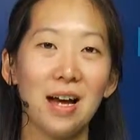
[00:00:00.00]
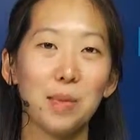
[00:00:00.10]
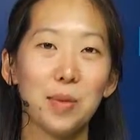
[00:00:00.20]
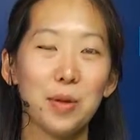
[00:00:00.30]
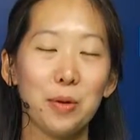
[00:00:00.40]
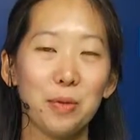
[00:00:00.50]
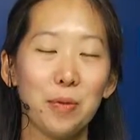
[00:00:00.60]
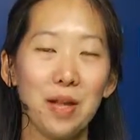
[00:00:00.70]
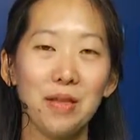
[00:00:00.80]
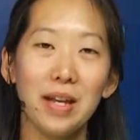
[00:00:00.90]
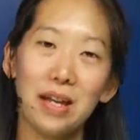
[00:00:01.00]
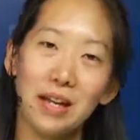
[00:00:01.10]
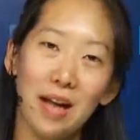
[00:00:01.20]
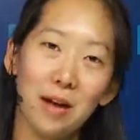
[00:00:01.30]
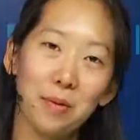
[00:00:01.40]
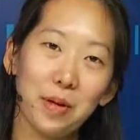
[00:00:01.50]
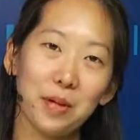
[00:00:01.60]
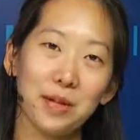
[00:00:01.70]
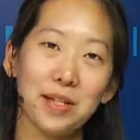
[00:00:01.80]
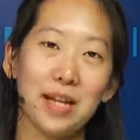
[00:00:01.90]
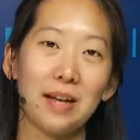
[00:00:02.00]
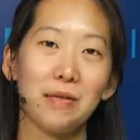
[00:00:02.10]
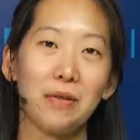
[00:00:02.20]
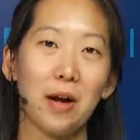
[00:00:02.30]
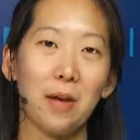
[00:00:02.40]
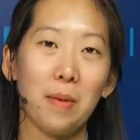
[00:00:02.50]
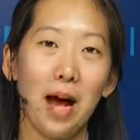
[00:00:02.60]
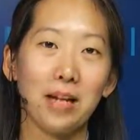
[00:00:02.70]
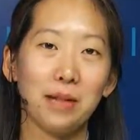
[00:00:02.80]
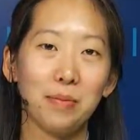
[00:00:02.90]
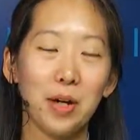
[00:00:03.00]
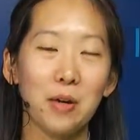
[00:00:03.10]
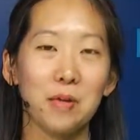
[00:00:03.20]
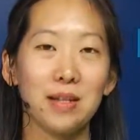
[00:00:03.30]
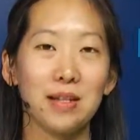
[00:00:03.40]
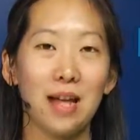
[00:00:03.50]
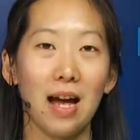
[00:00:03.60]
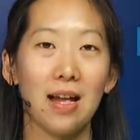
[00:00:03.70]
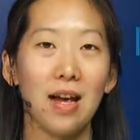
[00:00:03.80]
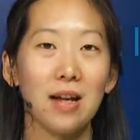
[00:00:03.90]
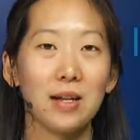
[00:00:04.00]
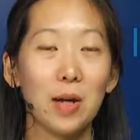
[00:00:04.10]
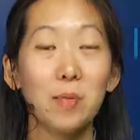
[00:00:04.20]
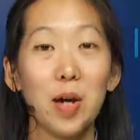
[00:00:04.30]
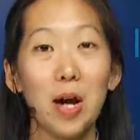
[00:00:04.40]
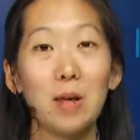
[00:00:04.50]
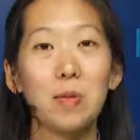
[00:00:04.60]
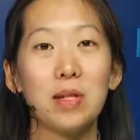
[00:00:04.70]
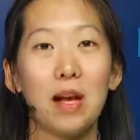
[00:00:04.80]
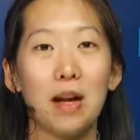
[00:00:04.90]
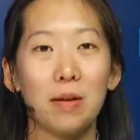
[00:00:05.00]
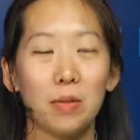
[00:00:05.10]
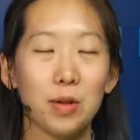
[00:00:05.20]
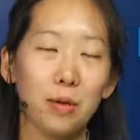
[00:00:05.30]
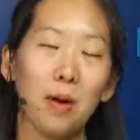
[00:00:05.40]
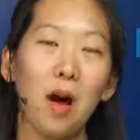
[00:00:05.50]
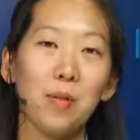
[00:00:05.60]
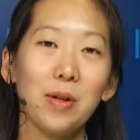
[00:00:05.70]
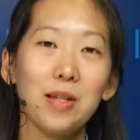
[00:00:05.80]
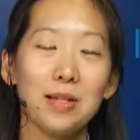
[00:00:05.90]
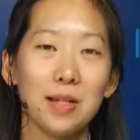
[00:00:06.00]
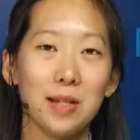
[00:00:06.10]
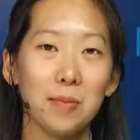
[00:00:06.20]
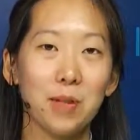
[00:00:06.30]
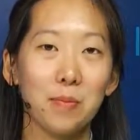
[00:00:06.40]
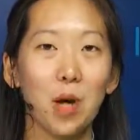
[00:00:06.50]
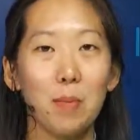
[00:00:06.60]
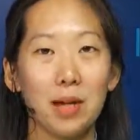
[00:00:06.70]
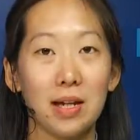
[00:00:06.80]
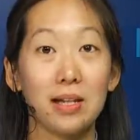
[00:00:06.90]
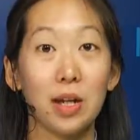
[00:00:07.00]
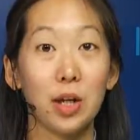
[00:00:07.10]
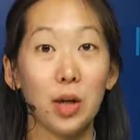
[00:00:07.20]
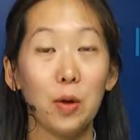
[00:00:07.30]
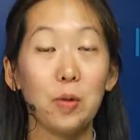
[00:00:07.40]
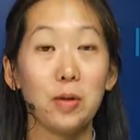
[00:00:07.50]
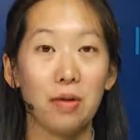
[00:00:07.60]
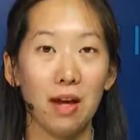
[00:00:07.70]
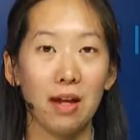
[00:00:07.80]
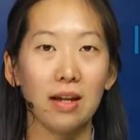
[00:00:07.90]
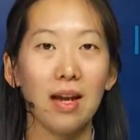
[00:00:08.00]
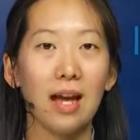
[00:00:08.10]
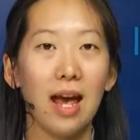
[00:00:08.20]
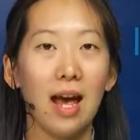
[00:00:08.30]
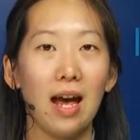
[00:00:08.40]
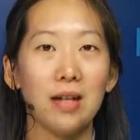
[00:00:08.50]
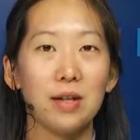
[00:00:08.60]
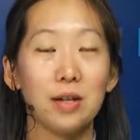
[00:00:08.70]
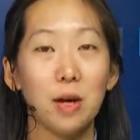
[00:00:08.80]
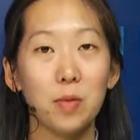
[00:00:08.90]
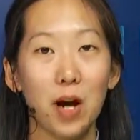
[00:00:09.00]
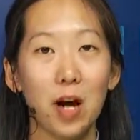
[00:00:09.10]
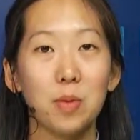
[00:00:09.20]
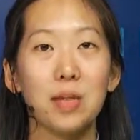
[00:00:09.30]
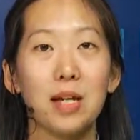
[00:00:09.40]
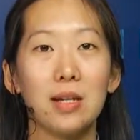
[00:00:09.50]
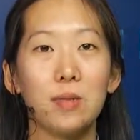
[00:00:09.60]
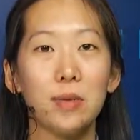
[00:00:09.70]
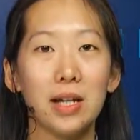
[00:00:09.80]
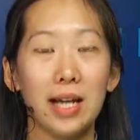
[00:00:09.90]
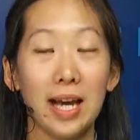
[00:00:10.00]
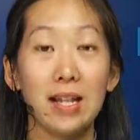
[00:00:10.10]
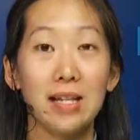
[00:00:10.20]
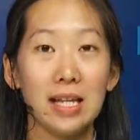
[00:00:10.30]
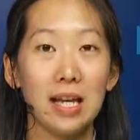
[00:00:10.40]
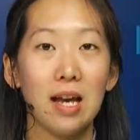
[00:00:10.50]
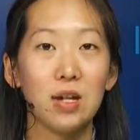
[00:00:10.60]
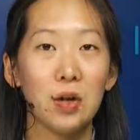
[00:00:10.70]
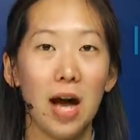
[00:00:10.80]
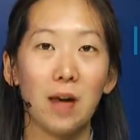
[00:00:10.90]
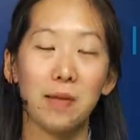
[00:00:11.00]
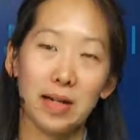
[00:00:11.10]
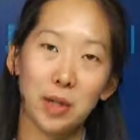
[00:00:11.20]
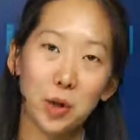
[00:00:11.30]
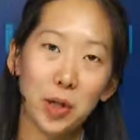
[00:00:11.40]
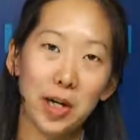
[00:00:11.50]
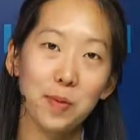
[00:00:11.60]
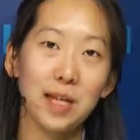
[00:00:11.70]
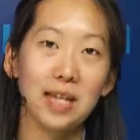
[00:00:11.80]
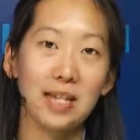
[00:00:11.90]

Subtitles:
So one thing we understand from IT pros is that sometimes so operating system deployment is a huge thing, and sometimes it's really handy to have like scripts and